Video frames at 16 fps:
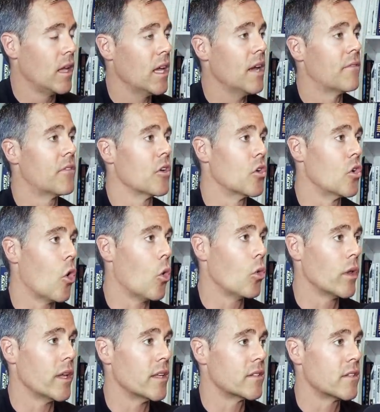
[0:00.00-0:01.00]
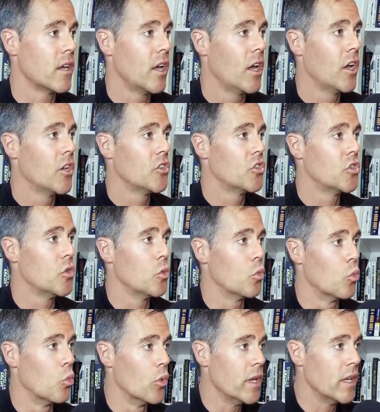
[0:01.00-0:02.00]
If the goal is to
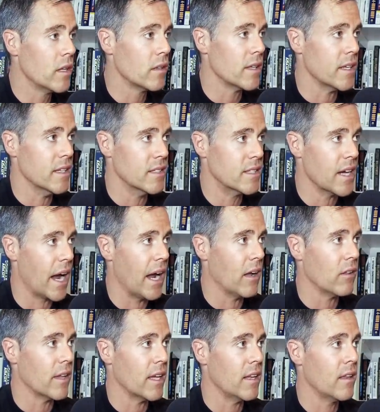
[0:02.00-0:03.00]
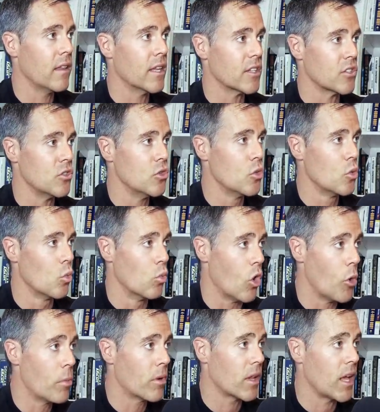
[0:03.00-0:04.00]
really dial in this new
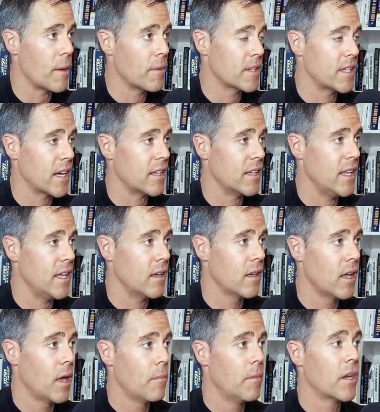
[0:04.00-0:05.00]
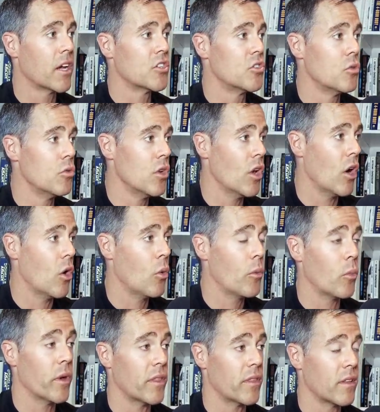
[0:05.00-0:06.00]
rope climbing technique because you
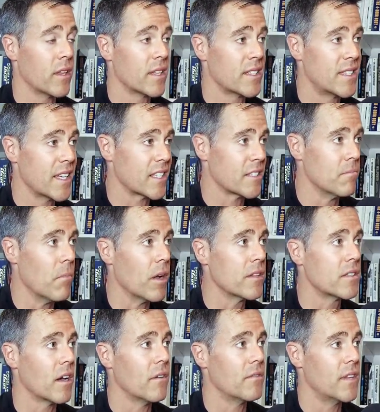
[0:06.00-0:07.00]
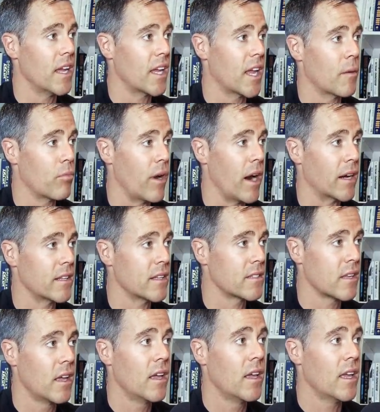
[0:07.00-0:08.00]
know with six months of dedicated
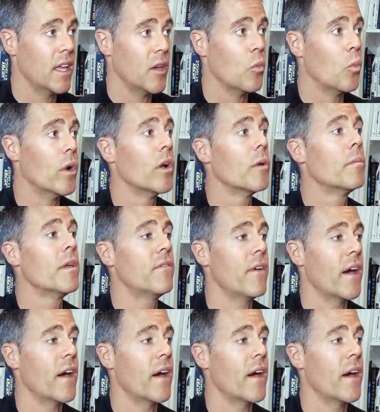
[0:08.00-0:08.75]
practice, it will be